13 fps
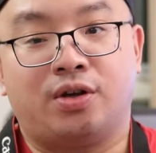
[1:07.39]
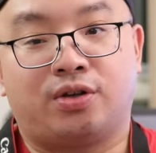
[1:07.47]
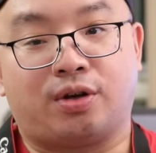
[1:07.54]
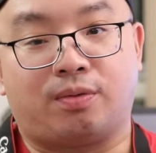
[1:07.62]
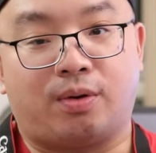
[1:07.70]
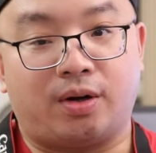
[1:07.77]

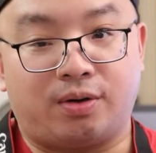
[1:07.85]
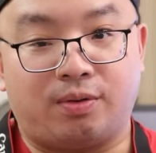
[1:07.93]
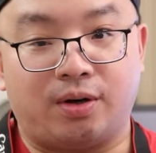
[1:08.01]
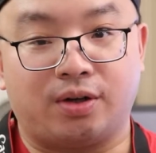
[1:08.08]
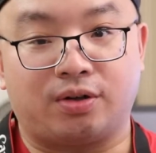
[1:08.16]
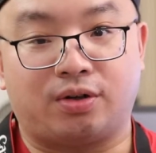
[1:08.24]
So what you
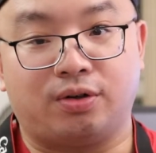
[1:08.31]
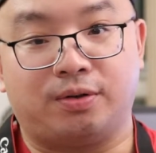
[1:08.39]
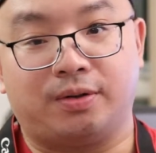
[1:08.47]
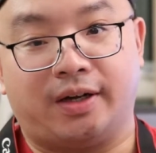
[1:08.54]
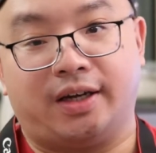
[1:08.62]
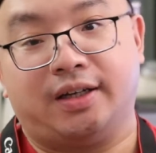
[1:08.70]
want to
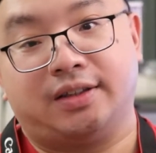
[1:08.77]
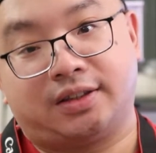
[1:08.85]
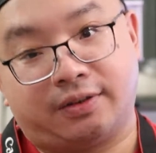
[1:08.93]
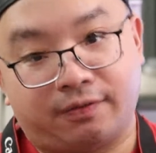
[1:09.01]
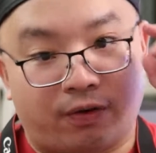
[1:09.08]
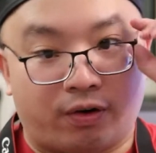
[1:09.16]
do
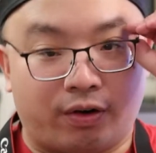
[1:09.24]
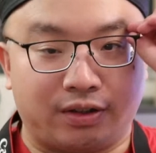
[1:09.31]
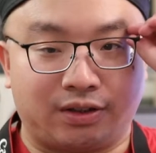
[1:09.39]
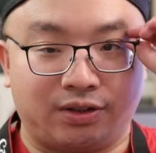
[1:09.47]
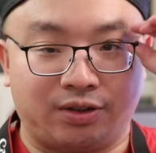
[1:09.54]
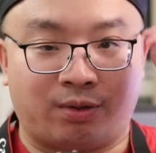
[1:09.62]
is
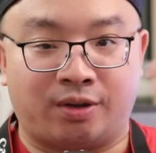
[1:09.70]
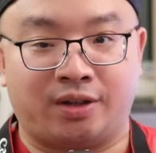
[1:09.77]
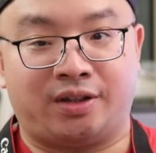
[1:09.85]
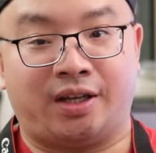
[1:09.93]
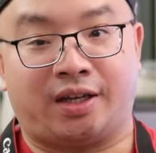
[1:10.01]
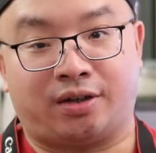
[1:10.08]
first you want
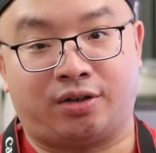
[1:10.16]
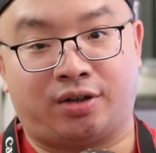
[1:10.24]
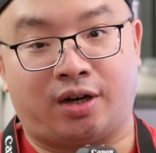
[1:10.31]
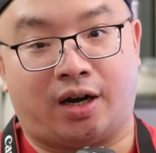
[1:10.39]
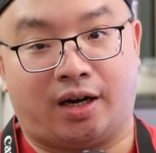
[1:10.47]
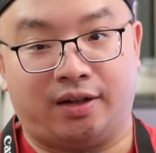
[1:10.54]
to take a
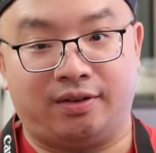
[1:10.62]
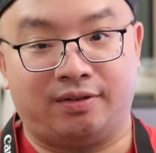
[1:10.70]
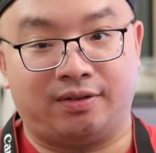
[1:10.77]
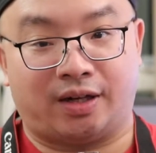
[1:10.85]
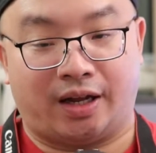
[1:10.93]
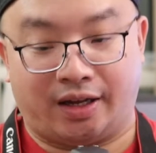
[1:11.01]
shot.
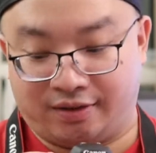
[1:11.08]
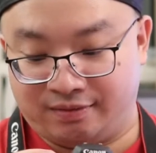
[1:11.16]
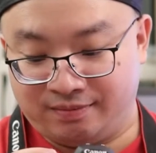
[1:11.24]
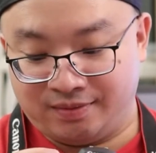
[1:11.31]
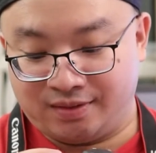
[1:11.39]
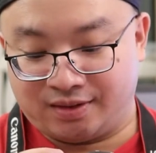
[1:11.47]
Like,
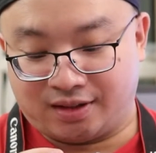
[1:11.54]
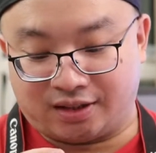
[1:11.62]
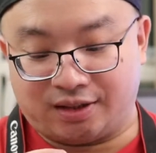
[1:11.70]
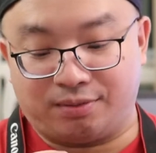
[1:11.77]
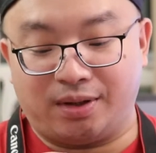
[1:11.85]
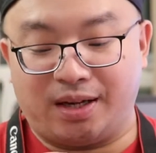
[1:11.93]

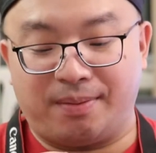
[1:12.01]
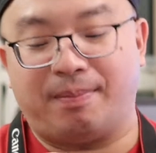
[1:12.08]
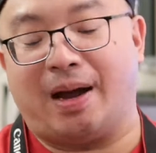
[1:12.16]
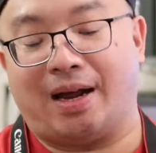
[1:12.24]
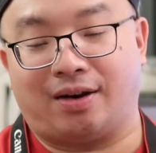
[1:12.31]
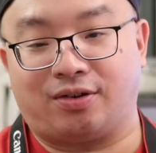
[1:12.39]
doesn't really
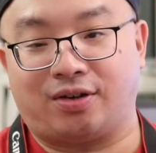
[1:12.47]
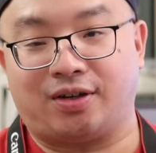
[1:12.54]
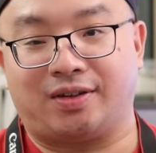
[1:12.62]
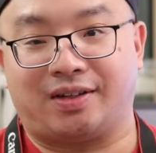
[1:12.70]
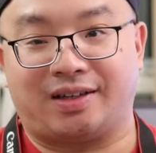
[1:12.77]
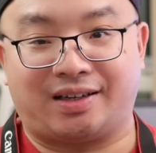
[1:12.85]
matter. You
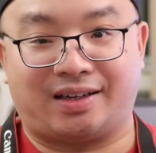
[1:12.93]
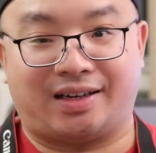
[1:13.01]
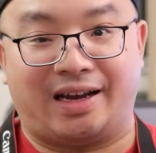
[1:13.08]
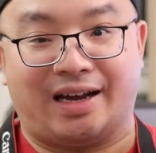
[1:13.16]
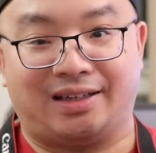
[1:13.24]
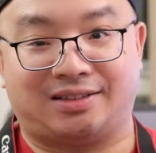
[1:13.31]
can
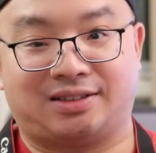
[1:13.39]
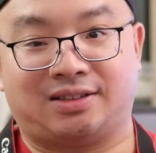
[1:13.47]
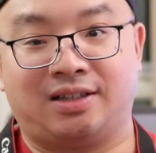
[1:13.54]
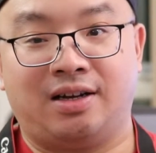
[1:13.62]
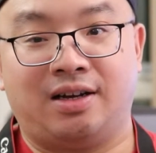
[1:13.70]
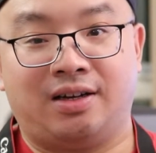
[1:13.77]

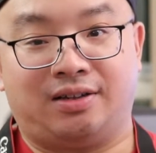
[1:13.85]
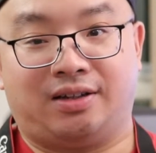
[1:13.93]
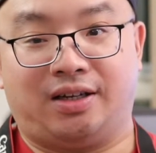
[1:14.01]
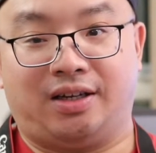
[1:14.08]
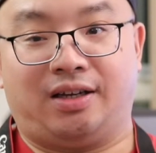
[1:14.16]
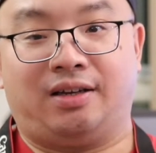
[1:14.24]
guess
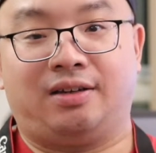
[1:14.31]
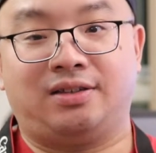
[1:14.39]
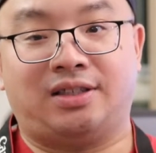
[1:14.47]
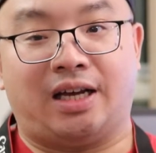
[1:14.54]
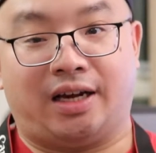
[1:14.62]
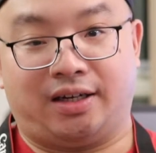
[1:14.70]
the
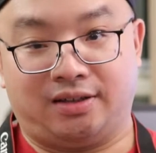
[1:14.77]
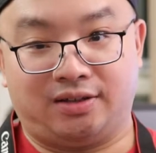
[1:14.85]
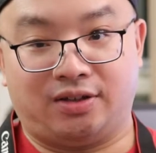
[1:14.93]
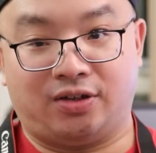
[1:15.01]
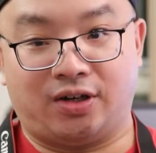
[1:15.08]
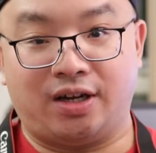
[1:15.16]
setting,
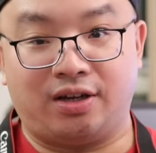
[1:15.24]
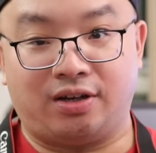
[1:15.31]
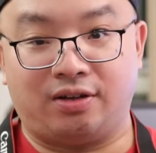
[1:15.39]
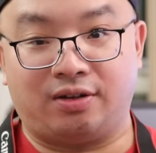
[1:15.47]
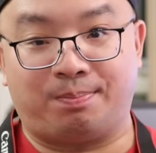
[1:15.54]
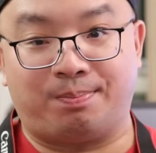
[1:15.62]
okay,
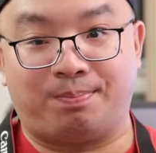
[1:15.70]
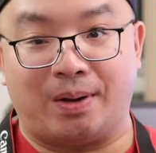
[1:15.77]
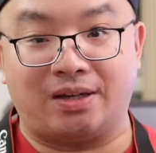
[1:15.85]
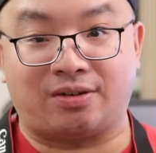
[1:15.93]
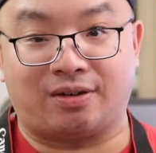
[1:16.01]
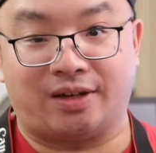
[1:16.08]

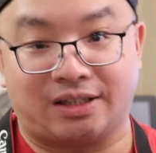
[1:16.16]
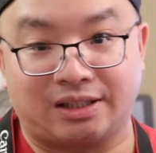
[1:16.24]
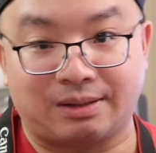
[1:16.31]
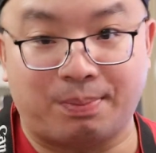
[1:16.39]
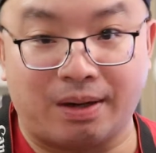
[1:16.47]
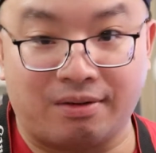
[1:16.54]
based on
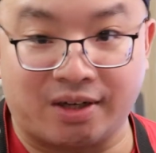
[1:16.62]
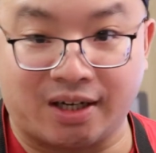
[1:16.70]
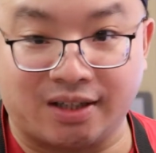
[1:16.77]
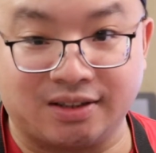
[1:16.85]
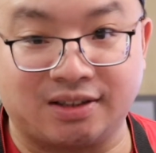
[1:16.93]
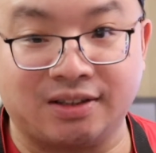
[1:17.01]

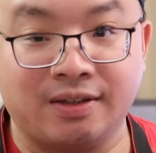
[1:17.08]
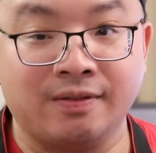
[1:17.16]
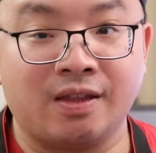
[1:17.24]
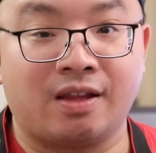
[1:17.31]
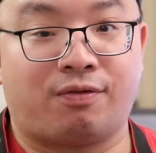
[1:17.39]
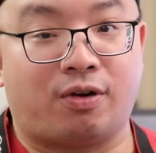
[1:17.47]
experience.
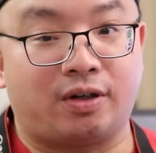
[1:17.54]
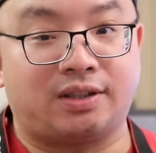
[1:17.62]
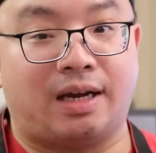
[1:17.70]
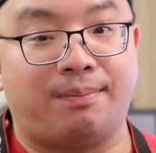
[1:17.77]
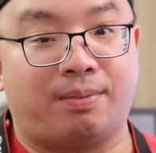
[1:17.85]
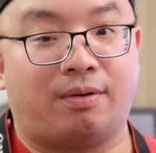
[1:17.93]
For
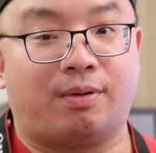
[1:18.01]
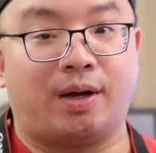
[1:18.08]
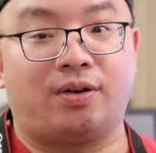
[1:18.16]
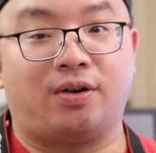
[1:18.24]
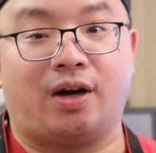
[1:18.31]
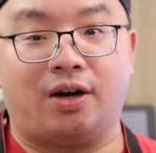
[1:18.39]
example,
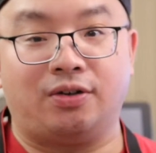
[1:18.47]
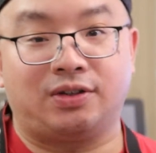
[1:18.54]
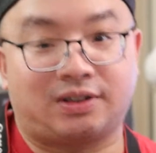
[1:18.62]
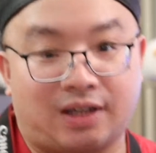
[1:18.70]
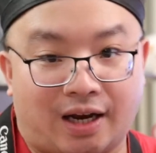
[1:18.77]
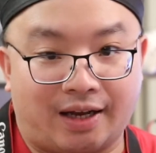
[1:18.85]
when you're
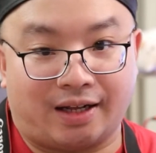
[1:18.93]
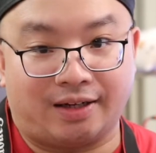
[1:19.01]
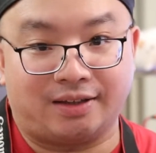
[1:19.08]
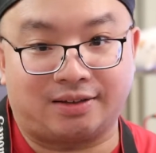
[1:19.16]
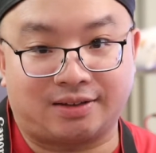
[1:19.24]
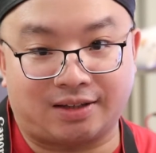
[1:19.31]
outside
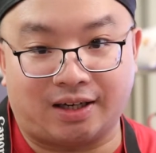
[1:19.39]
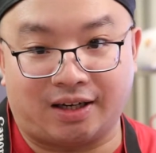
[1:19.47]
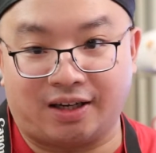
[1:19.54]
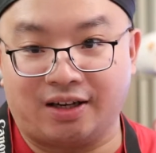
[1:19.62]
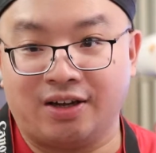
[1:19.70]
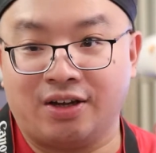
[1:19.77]
and it's
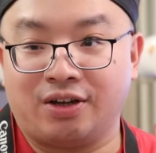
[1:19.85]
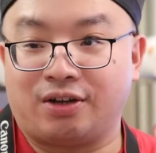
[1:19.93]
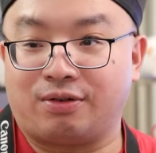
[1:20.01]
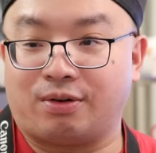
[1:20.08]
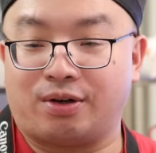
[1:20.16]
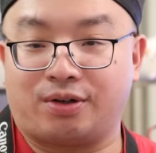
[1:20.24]
sunny,
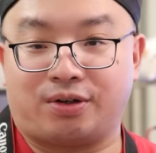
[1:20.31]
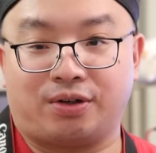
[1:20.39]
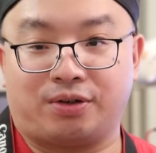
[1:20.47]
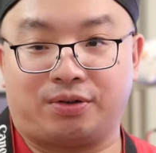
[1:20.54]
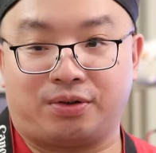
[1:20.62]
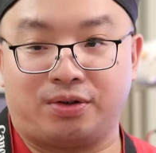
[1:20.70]
you want
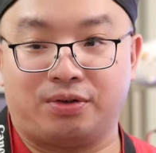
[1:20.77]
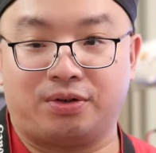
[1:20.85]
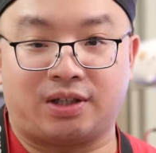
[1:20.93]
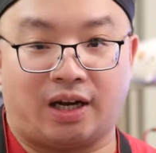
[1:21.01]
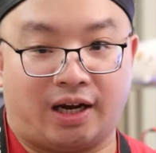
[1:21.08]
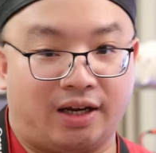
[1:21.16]
to
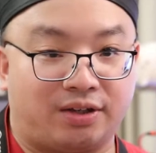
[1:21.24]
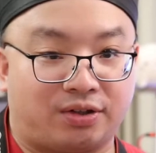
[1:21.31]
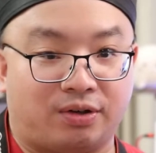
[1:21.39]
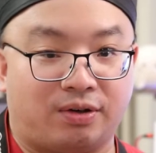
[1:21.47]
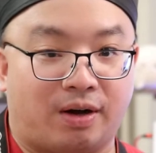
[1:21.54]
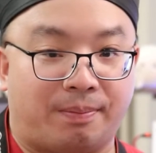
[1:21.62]
use
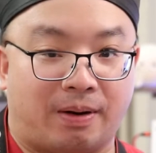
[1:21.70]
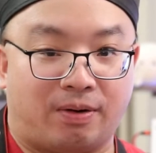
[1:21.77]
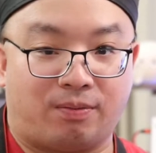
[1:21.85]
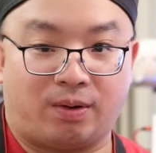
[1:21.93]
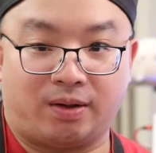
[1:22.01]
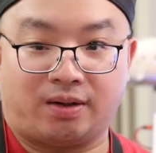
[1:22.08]
ISO
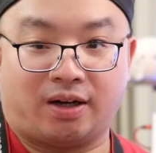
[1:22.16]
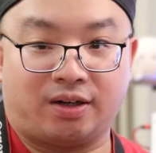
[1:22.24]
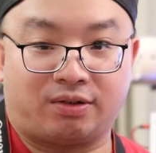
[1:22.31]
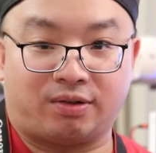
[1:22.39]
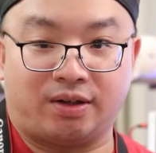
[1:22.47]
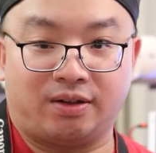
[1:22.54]
about
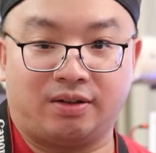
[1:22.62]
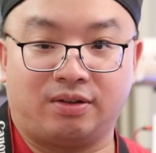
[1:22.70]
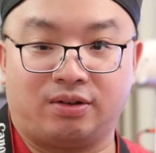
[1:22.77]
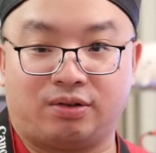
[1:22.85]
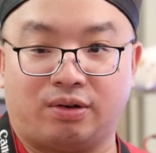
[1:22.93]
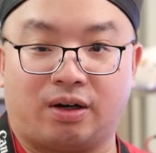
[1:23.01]
100,
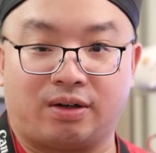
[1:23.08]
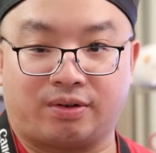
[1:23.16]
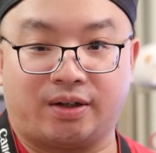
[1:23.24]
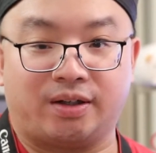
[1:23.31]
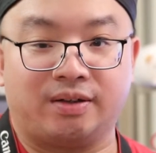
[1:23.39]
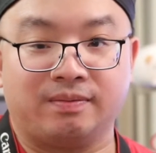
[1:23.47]

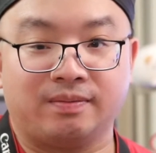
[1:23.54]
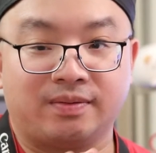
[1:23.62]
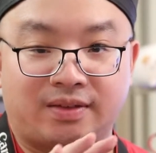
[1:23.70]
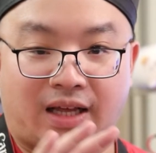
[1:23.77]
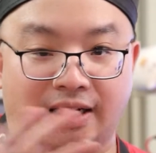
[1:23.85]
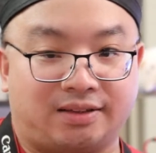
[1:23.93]
200.
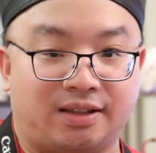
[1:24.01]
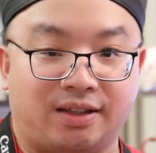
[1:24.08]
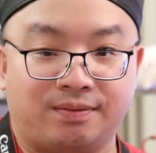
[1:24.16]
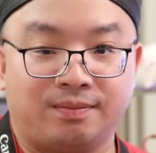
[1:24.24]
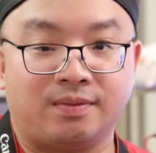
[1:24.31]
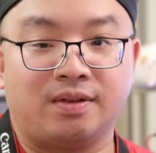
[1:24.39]
That's
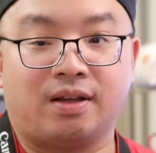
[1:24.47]
it.